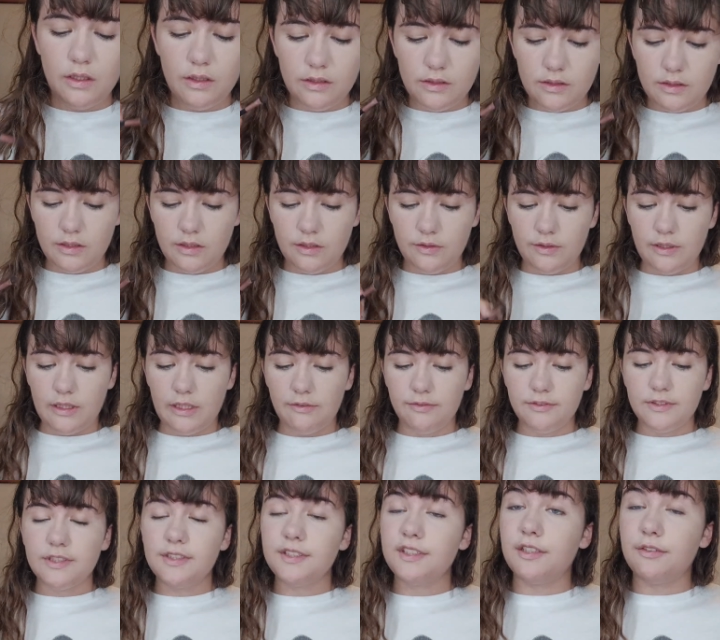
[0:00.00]
So
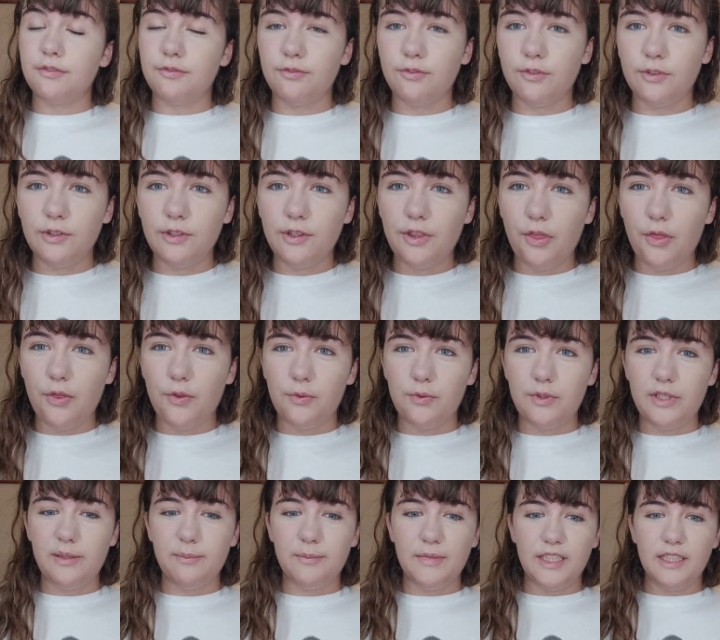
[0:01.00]
after a full 3
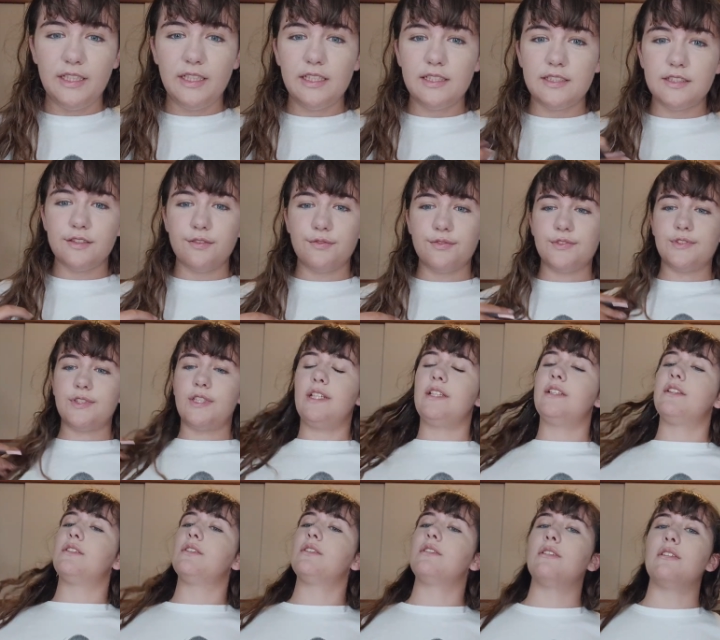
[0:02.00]
minutes of
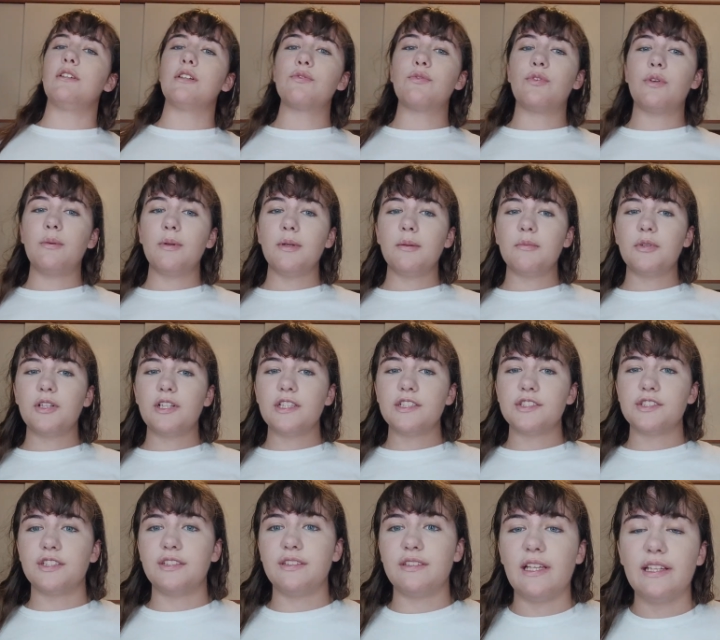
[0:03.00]
trying to look for my
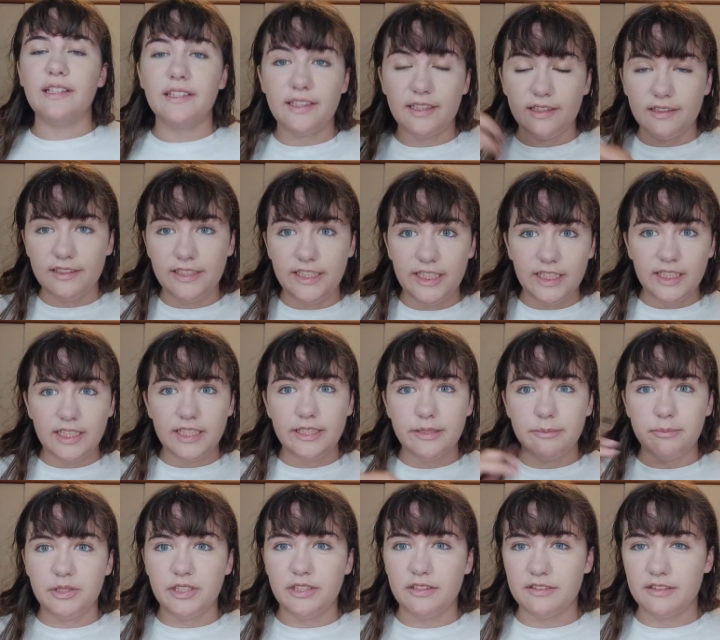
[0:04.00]
brush and then cleaning
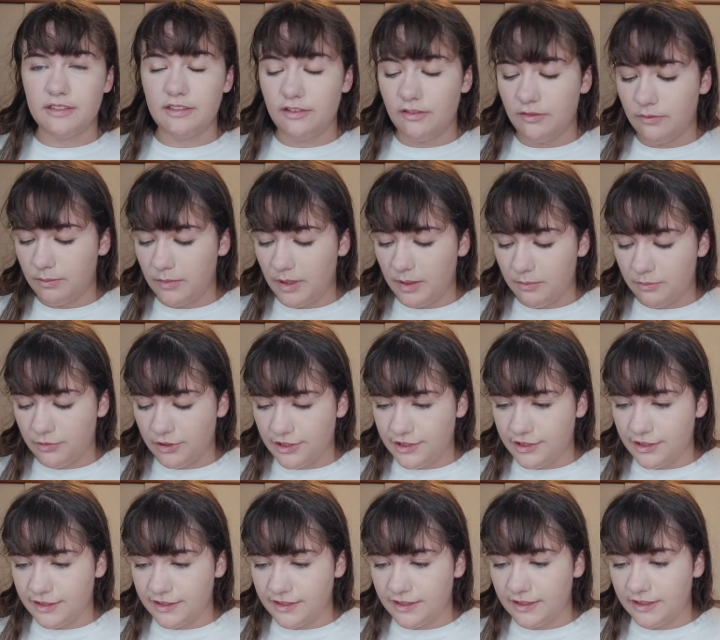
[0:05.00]
it because all of my
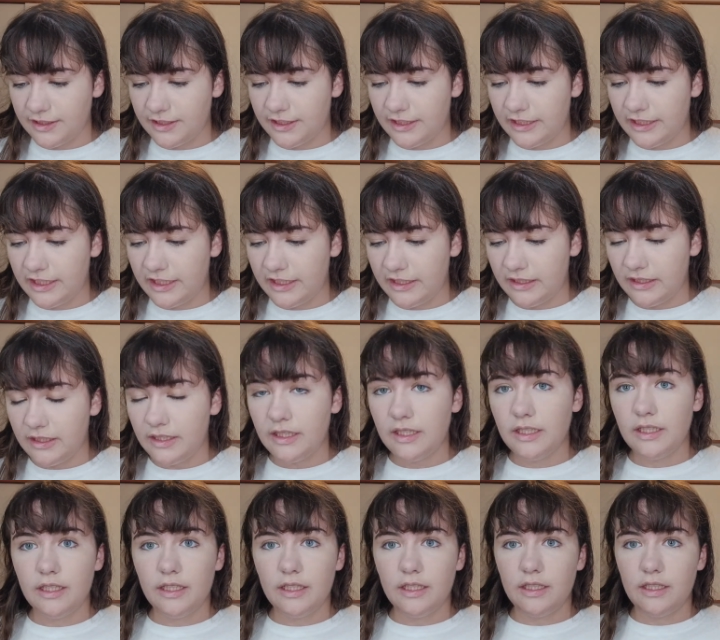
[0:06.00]
brushes are dirty,
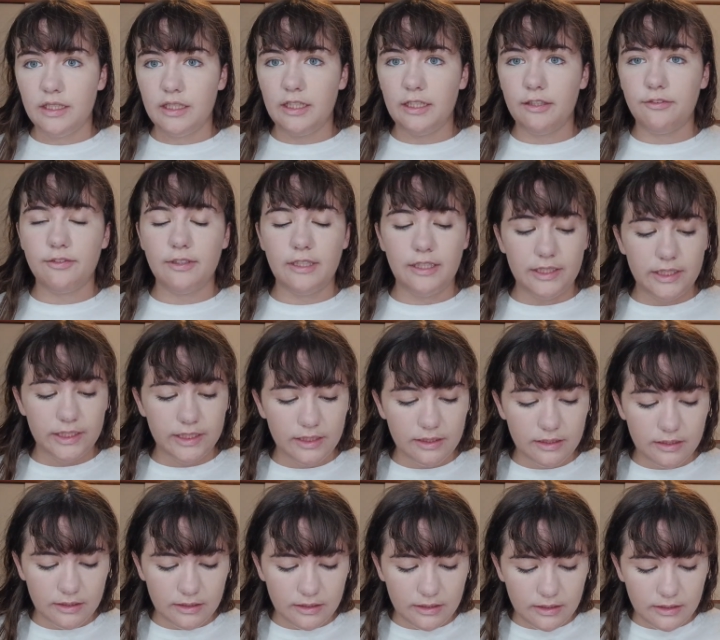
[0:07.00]
I found
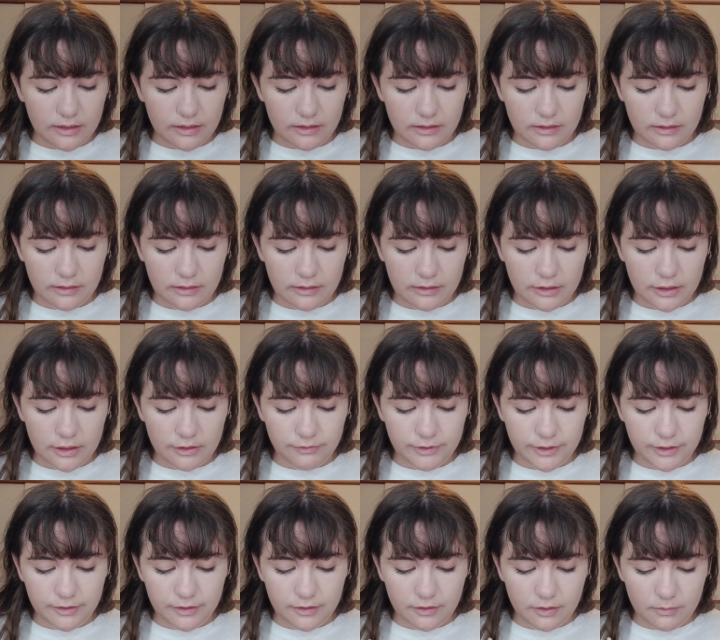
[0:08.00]
it. We're
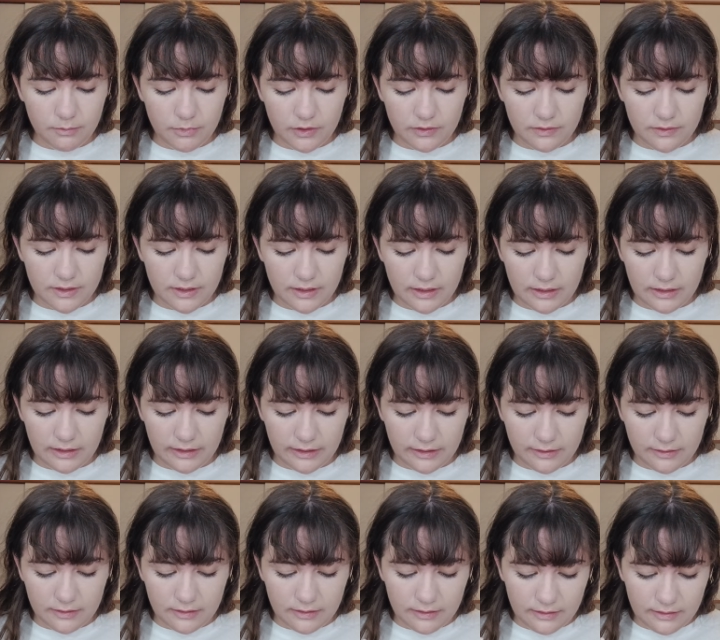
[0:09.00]
going to be using a
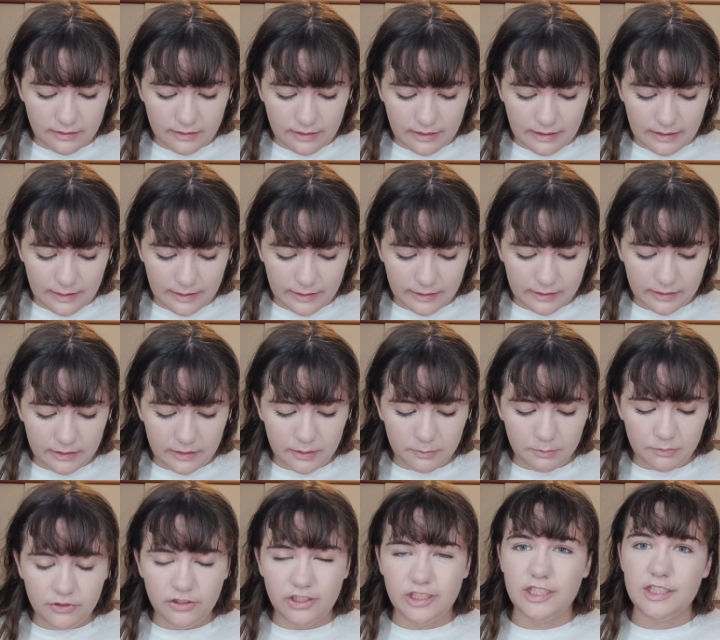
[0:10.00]
like tiny
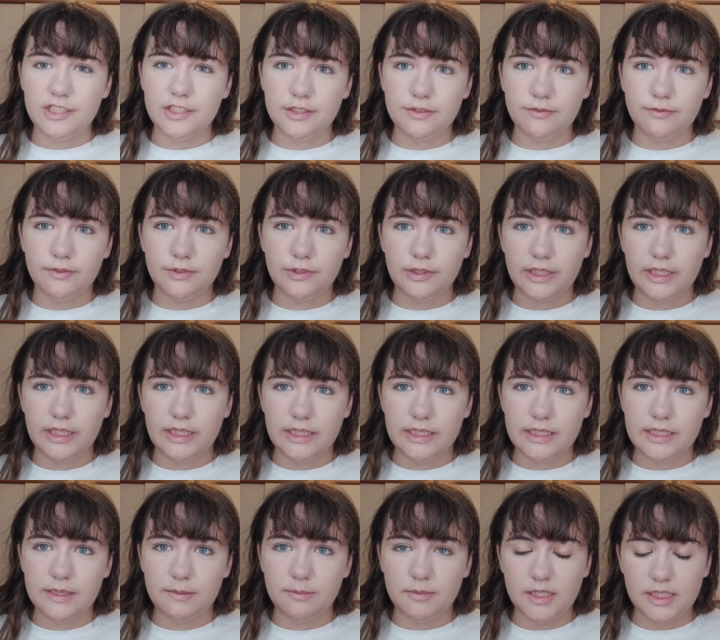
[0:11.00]
brush for
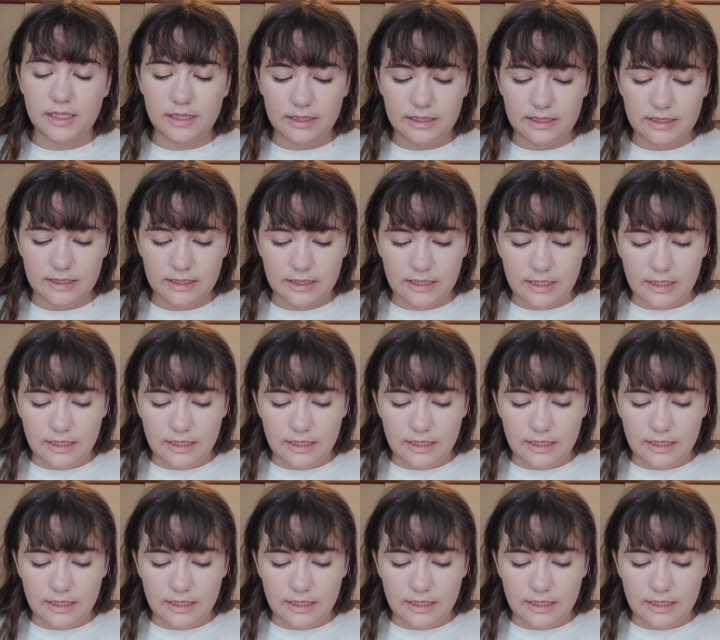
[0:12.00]
this because